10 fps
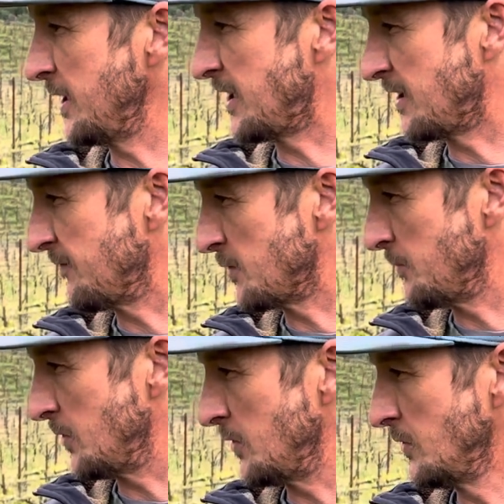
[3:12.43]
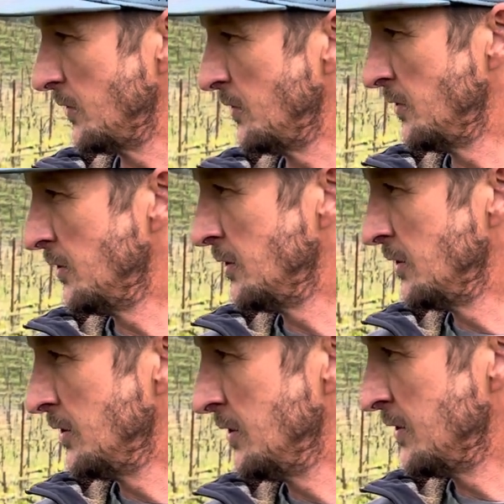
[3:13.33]
comfortable.
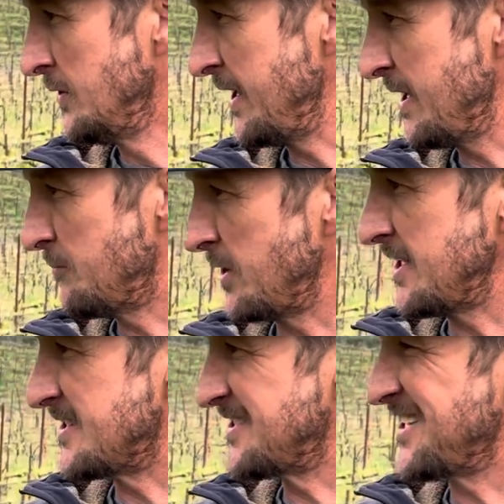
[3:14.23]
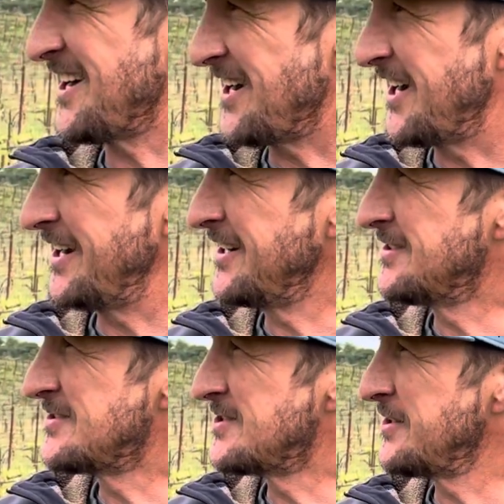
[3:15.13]
They have places to hide,
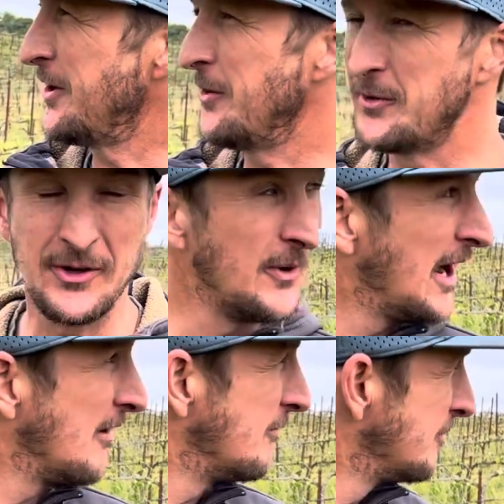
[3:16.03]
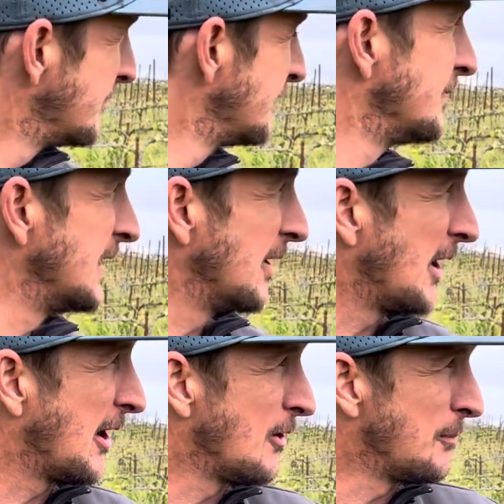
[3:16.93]
so you have
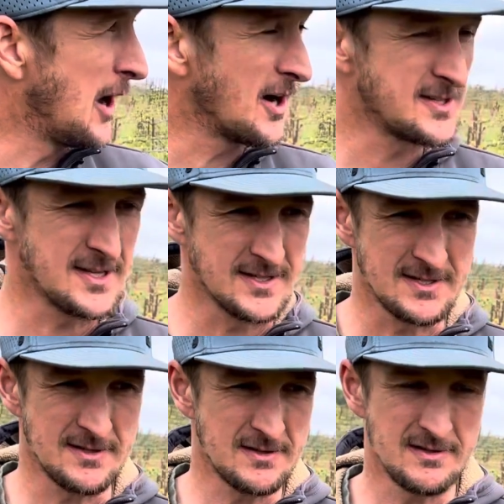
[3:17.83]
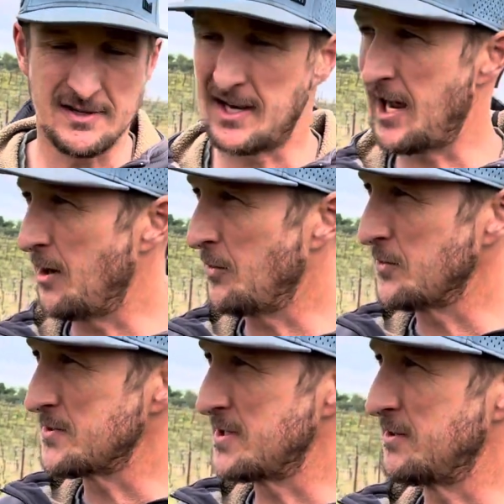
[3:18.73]
owl boxes and
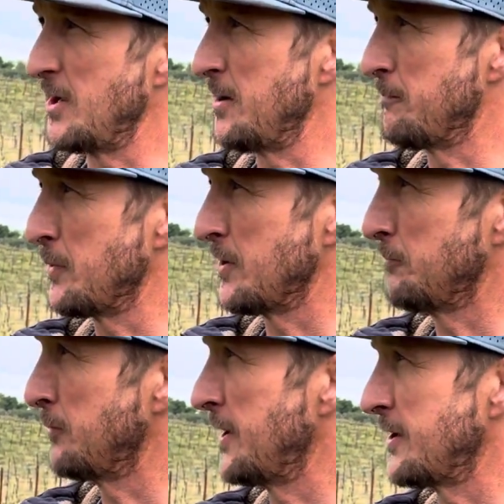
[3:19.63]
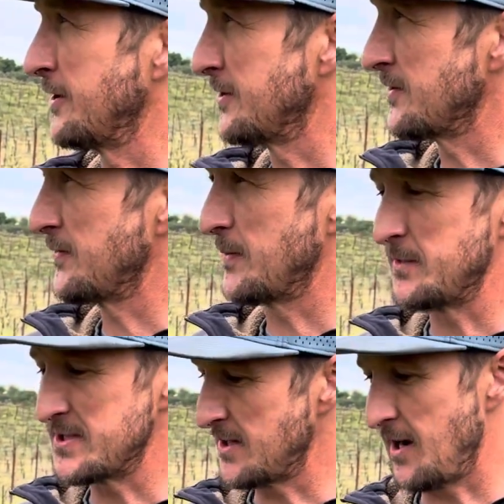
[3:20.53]
owls and predators from
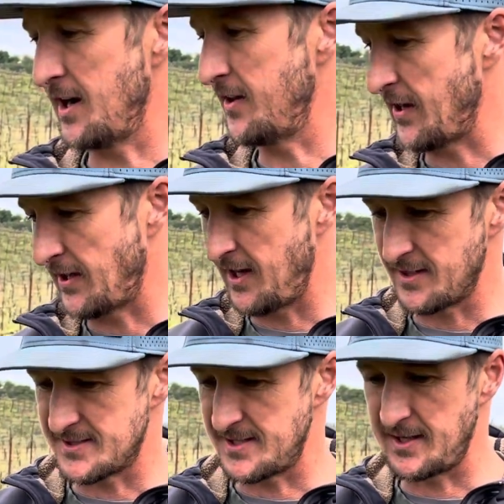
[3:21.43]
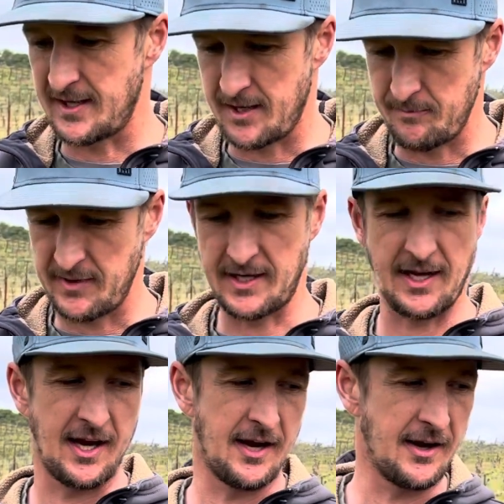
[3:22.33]
the sky that can't see them. They
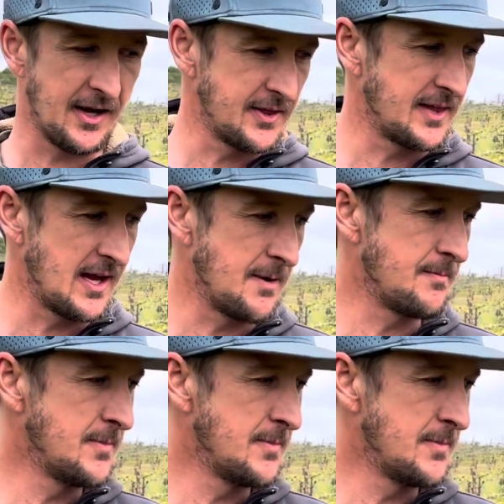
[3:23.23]
can't hunt them